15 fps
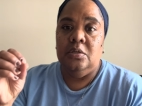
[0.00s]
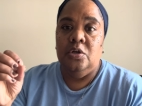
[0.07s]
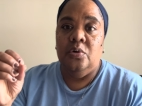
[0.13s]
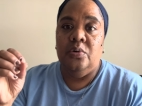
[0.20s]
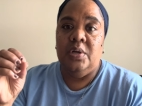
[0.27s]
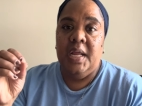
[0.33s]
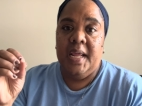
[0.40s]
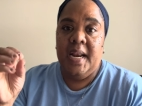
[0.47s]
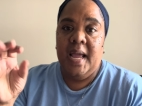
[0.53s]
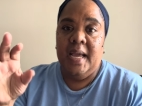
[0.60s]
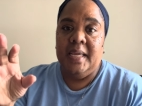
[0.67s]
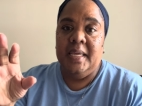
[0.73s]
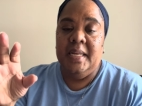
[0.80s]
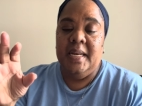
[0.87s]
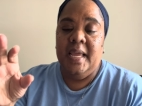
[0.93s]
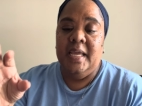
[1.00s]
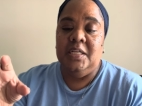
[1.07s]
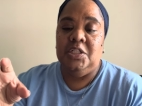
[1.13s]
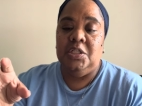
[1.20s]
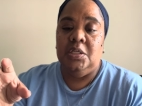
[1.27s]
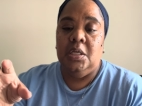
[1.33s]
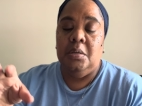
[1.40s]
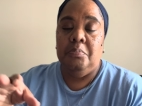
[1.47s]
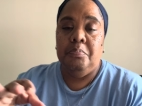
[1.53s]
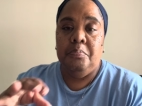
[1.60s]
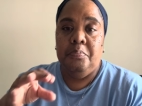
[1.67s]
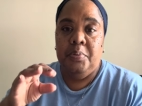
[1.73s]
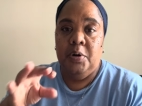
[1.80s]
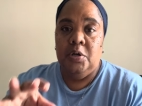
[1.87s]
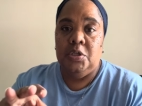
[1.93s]
know that I can actually
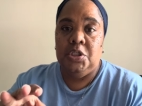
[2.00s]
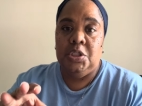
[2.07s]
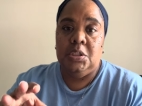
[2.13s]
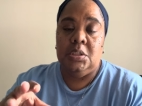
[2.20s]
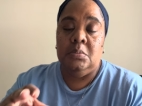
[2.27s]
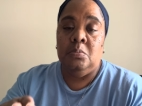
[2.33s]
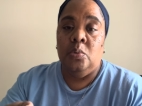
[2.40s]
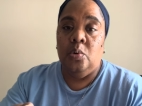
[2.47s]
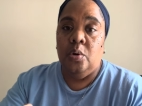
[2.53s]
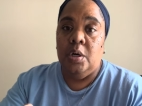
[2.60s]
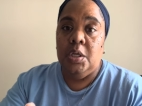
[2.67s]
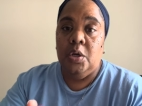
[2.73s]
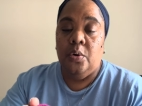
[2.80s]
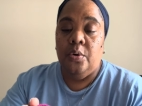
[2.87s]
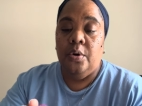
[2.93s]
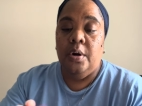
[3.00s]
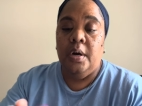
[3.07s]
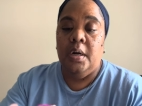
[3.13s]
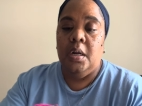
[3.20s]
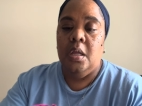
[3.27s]
purchase more yarn